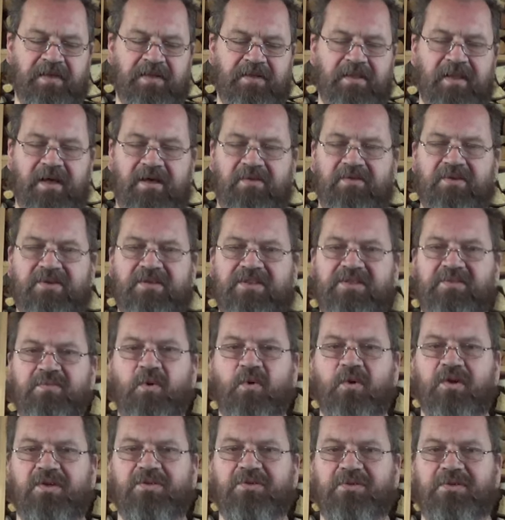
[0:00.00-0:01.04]
Now, there's
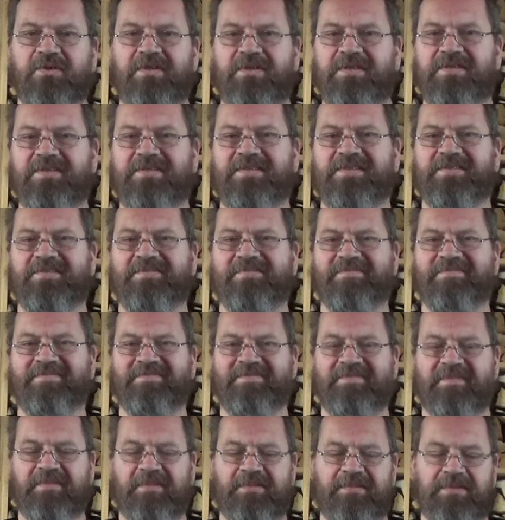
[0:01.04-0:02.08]
more to this.
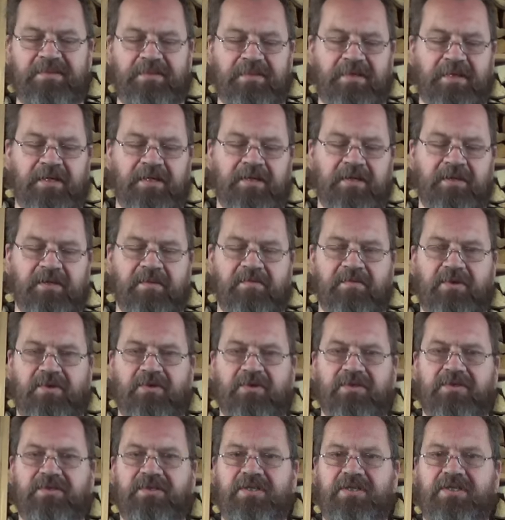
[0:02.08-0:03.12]
See?
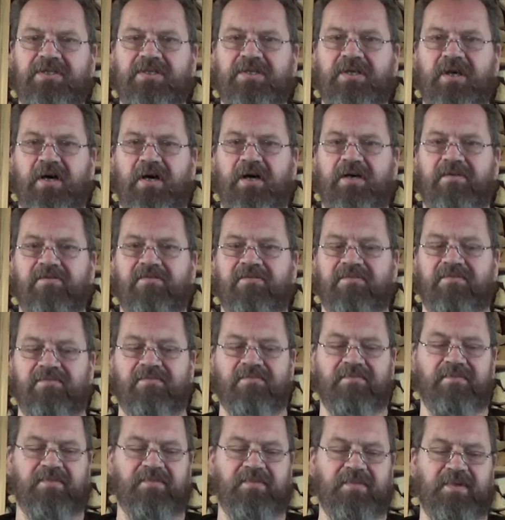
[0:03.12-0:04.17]
Because this guy,
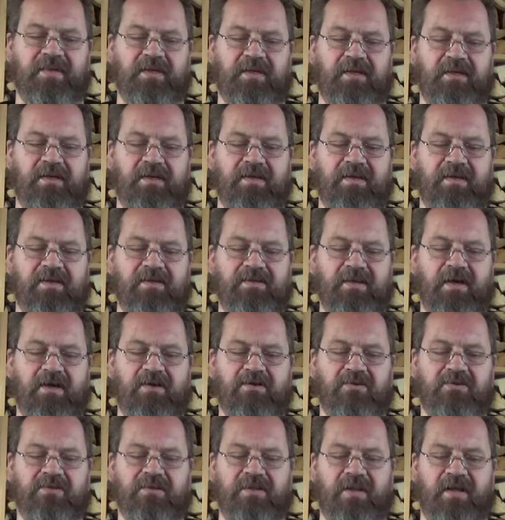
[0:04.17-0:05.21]

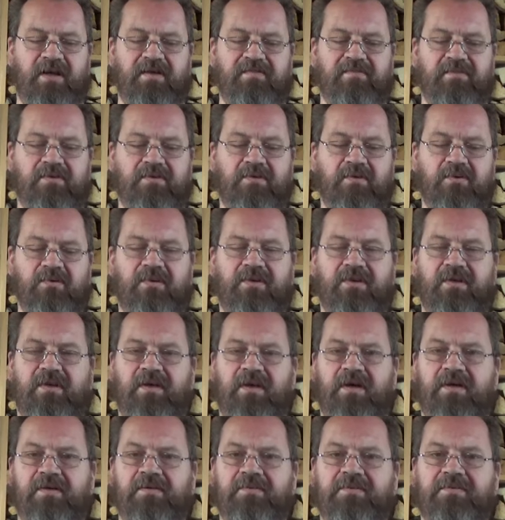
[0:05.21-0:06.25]
Jaroslav
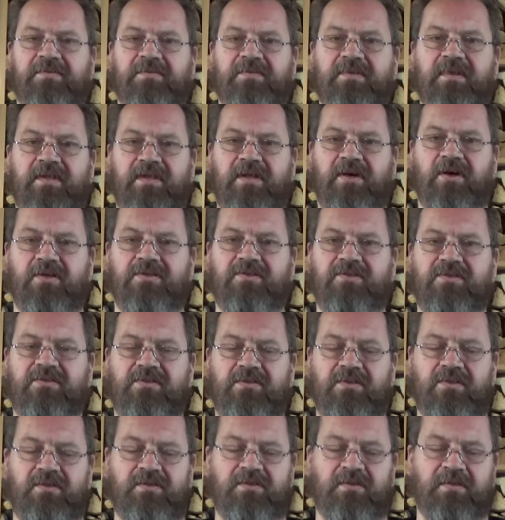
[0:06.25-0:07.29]
Hunka, the
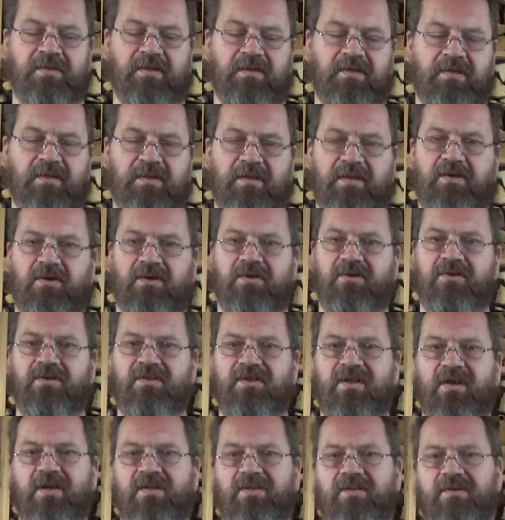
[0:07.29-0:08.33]
Nazi, he got
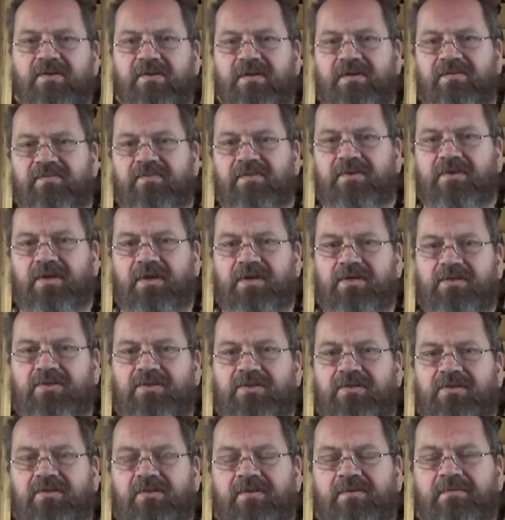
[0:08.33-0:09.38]
another
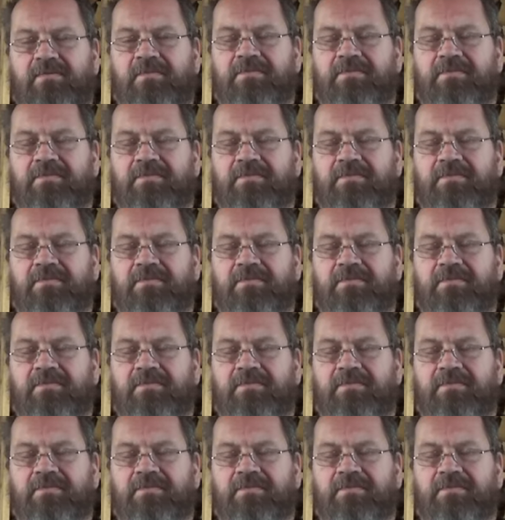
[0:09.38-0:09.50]
invitation.